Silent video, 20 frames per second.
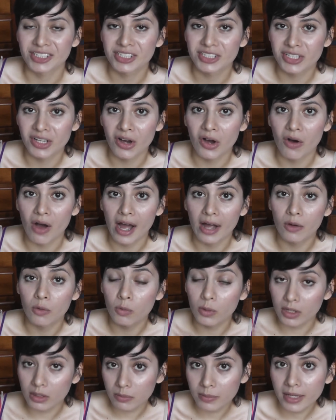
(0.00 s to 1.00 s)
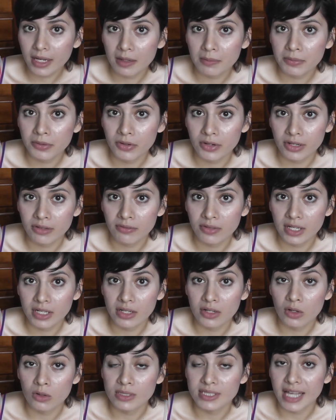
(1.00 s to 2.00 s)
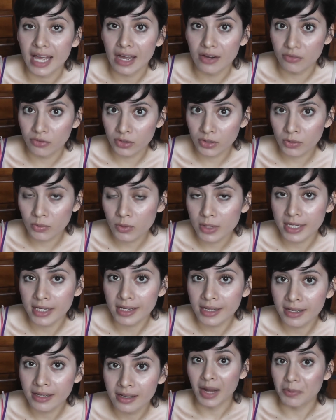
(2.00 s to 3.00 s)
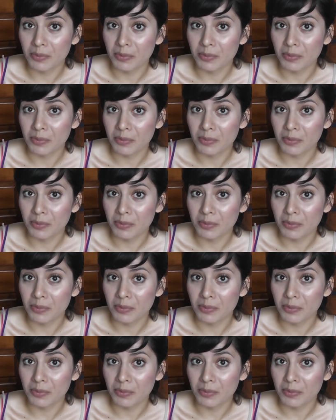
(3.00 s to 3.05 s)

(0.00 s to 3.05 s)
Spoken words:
So I will be uploading videos every week,